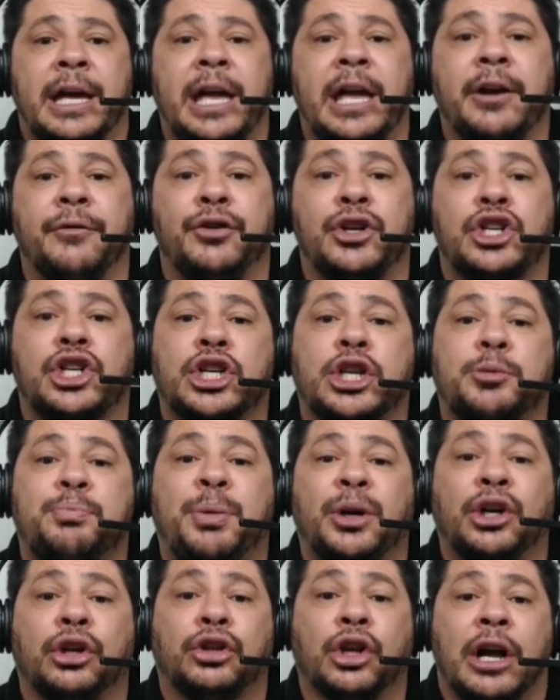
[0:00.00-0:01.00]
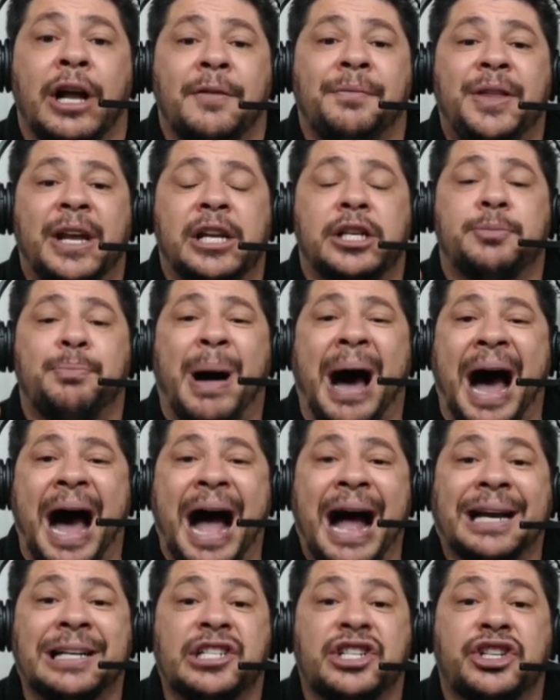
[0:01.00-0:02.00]
Evil spirit that is
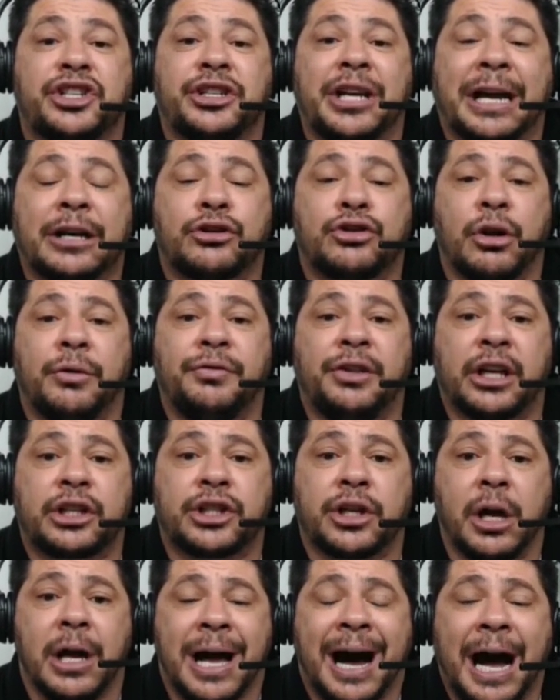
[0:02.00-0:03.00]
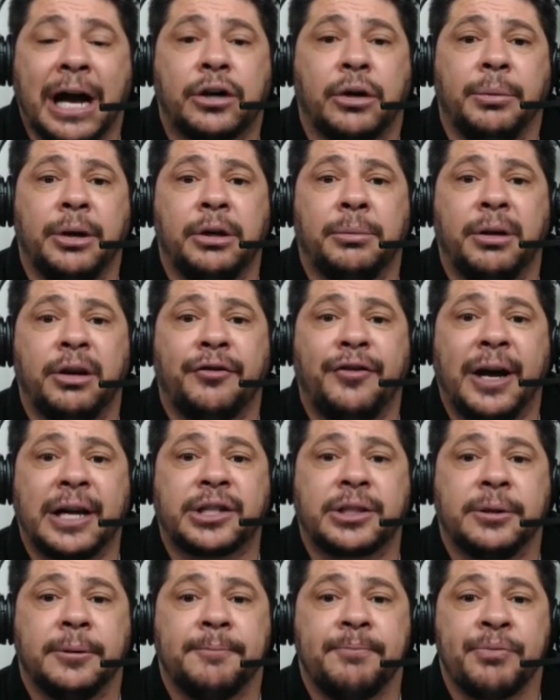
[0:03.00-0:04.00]
behind sexual addiction, I command to
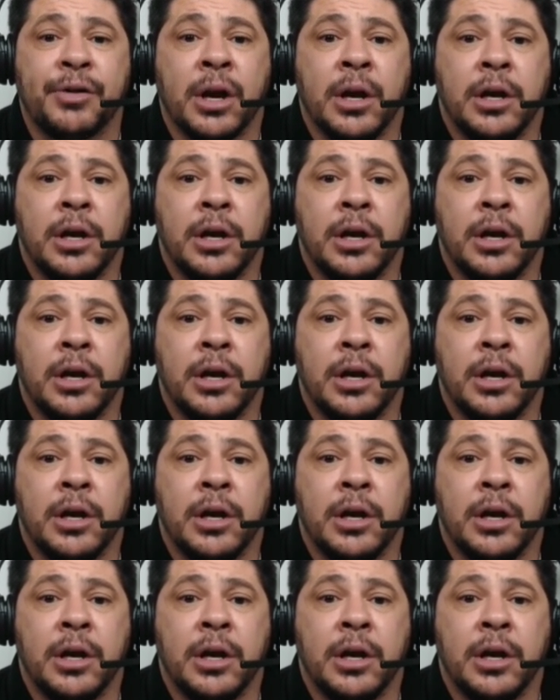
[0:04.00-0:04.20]
manifest.